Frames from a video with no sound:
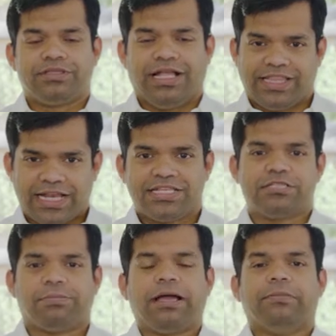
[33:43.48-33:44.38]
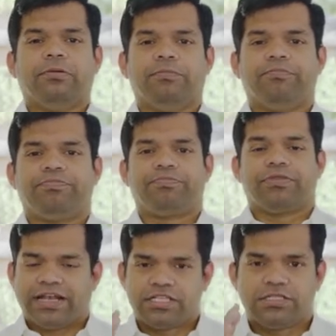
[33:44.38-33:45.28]
and that is the Bible.
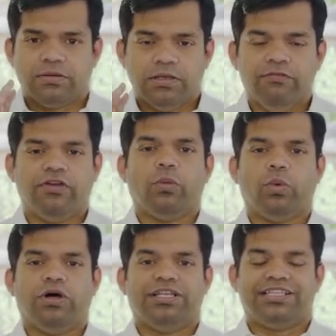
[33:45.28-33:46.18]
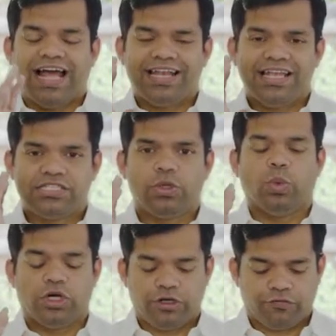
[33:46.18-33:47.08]
That is the living Word. That is the
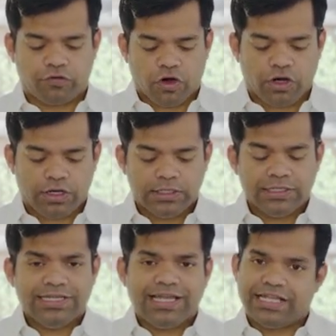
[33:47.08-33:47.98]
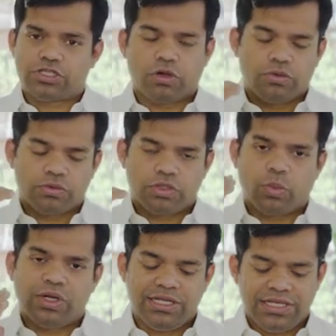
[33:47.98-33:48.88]
Word of God. And so the
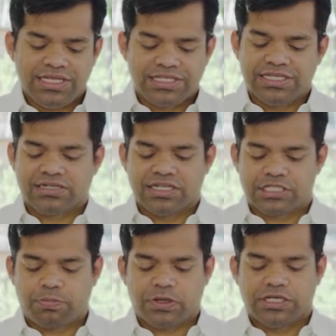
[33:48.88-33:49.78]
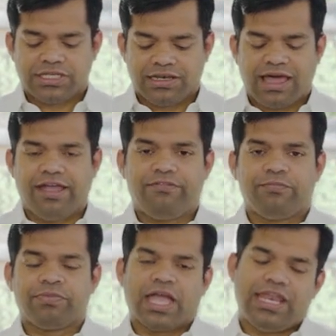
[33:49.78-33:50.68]
Word is literally spirit and life.
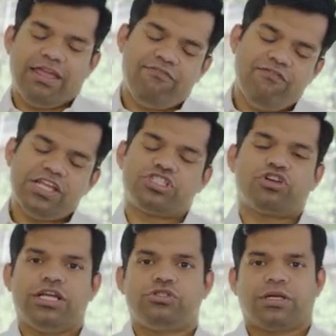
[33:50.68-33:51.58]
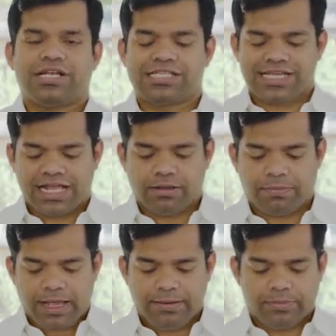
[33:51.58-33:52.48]
And if we try to understand the
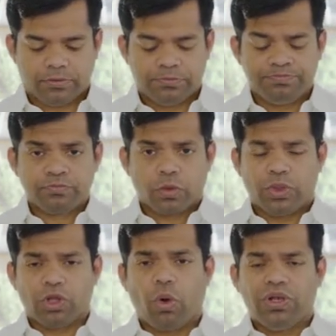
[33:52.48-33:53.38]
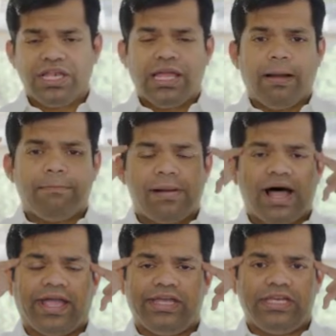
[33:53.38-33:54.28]
Bible with only our
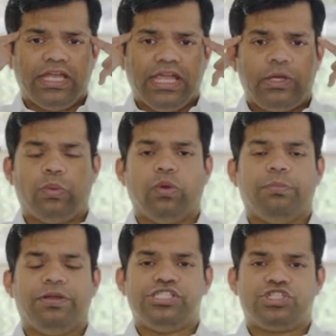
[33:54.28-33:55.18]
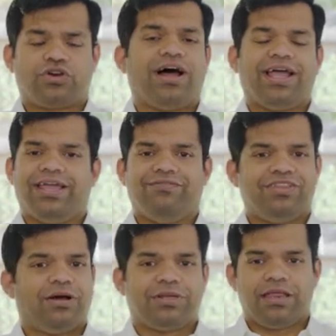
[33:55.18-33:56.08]
mind, it will be dry and
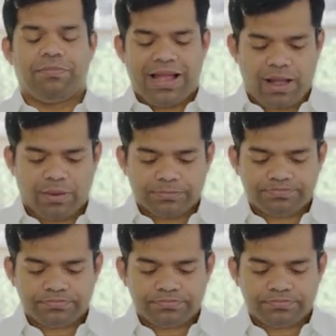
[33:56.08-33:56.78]
without any power.